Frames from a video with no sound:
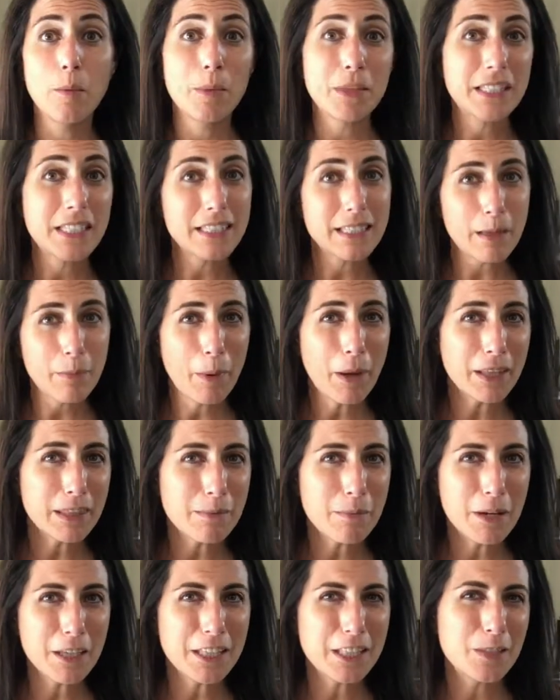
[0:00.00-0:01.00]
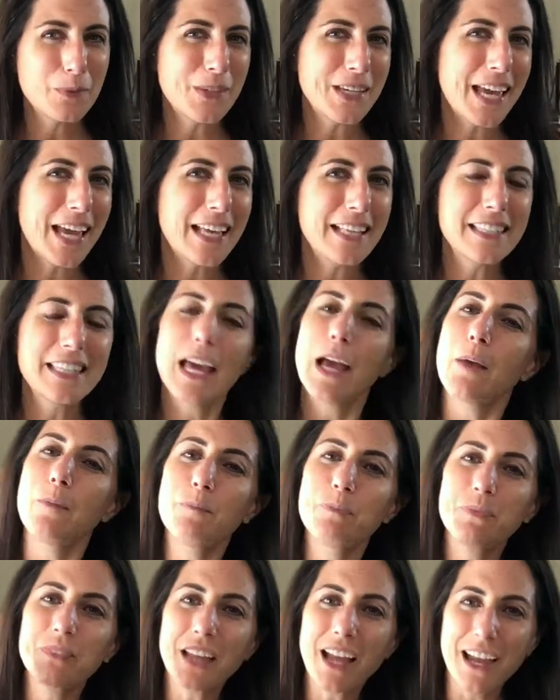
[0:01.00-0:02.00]
But since I bought them all this weekend,
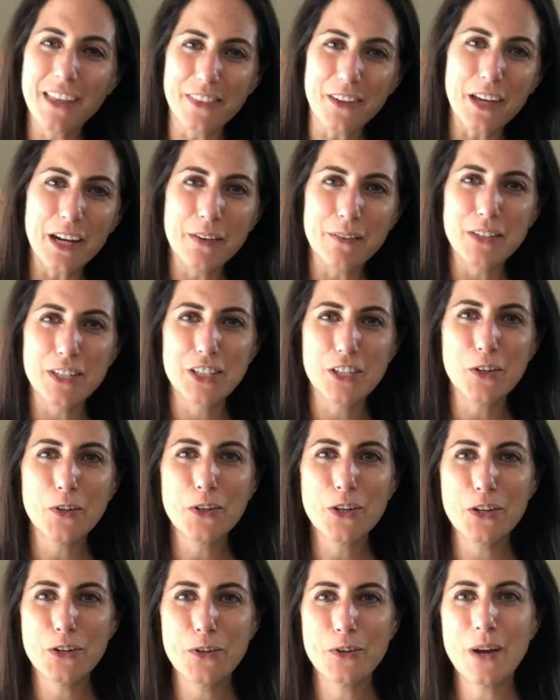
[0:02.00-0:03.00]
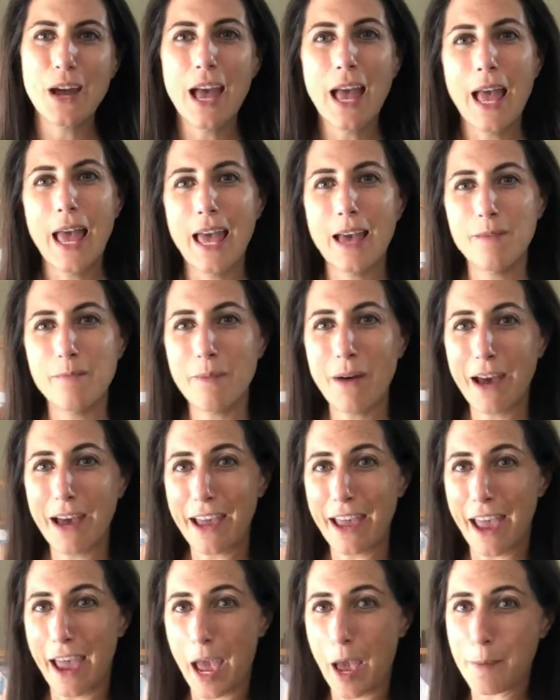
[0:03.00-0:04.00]
I thought I would show you
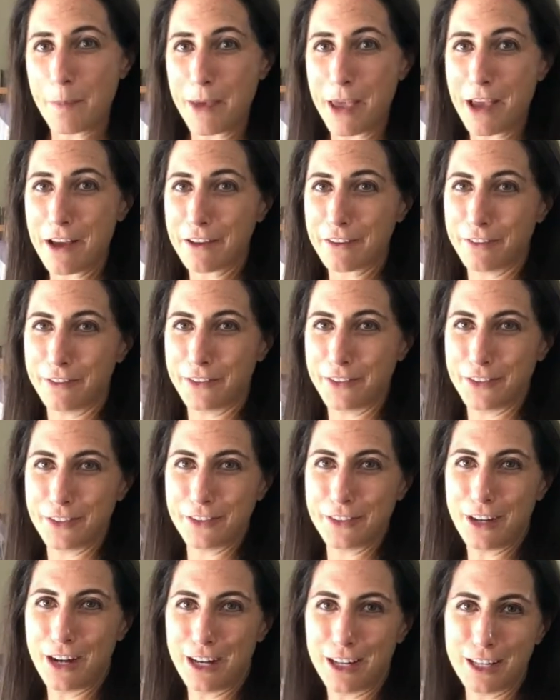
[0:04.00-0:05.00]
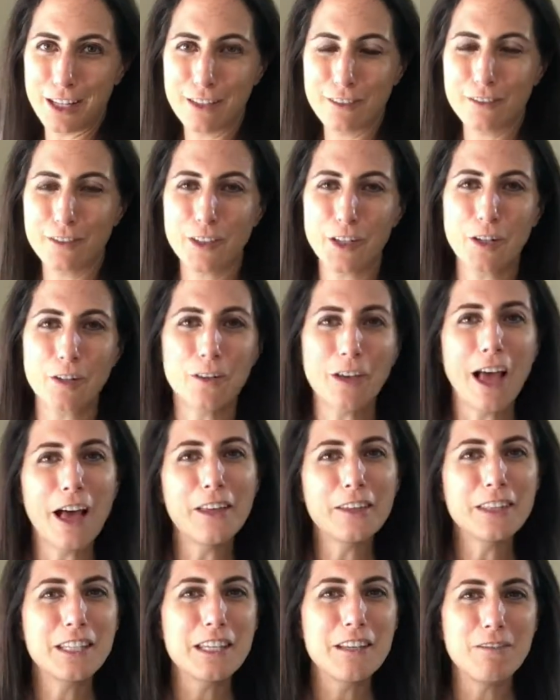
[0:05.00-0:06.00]
my epic food haul for
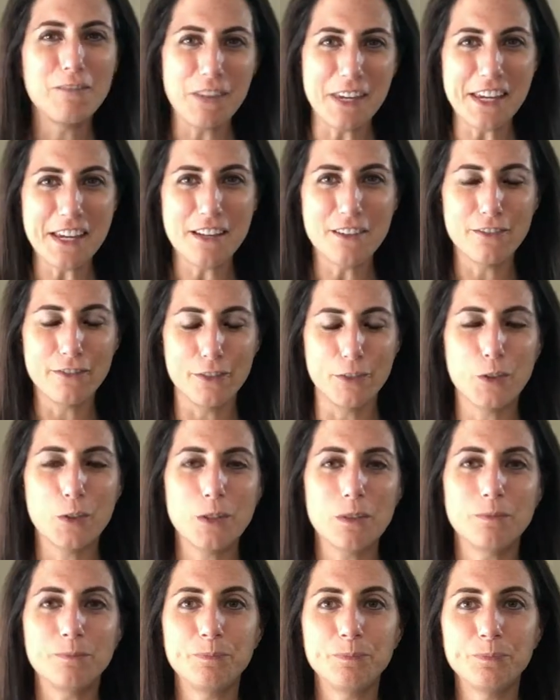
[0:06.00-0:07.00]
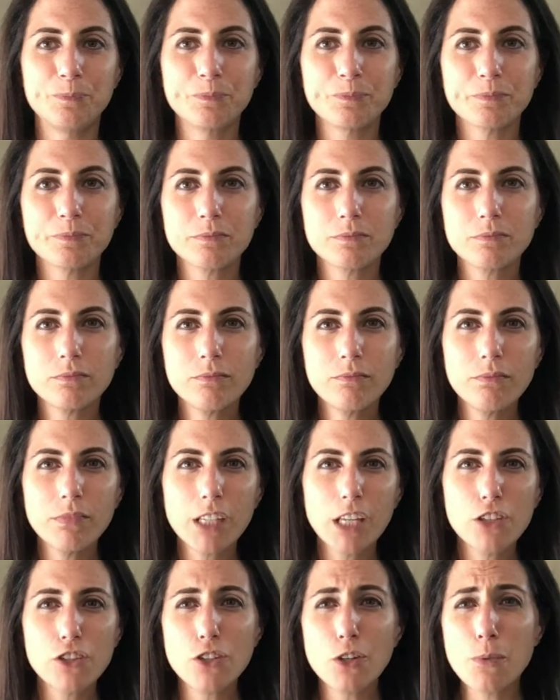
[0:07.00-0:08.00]
healthy vegan food.
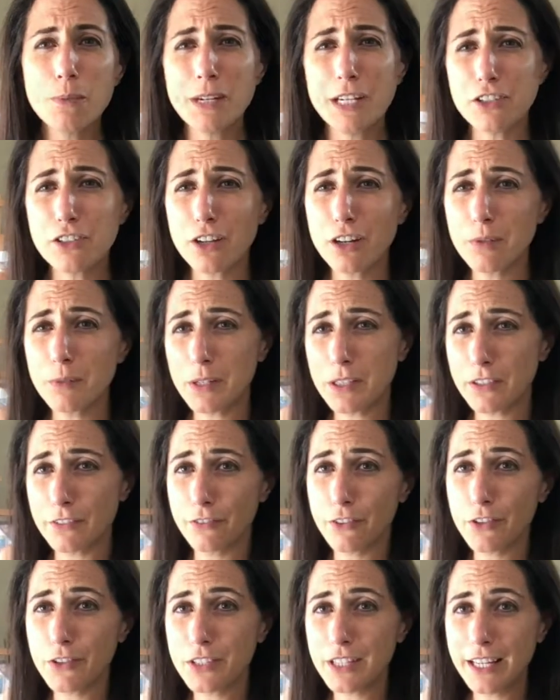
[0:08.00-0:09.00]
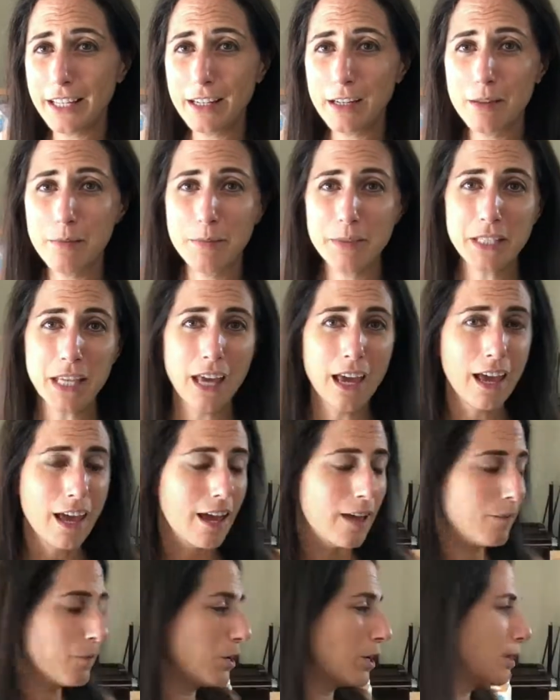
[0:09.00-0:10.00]
So I'm gonna start with the frozen items
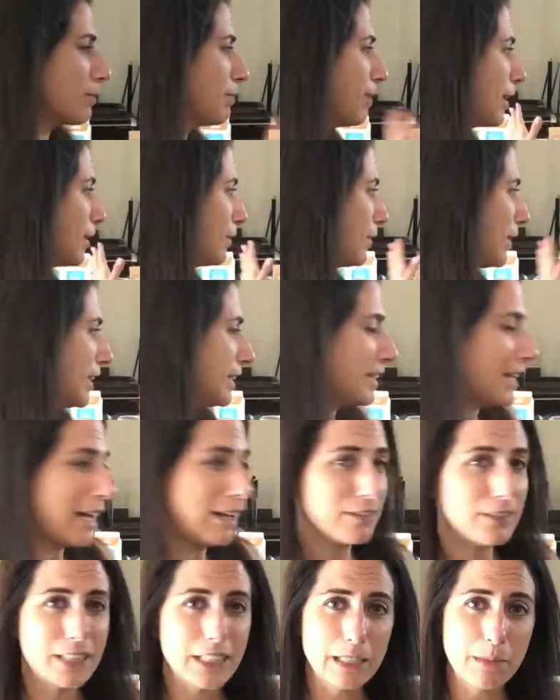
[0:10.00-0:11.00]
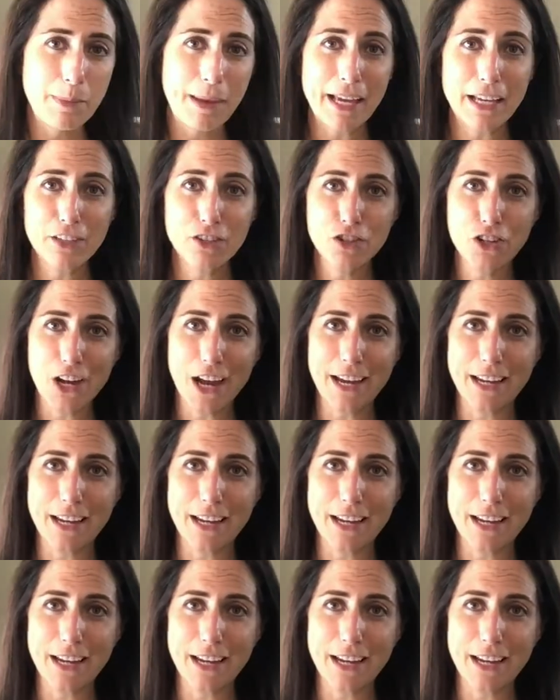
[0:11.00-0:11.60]
and work my way down to the pantry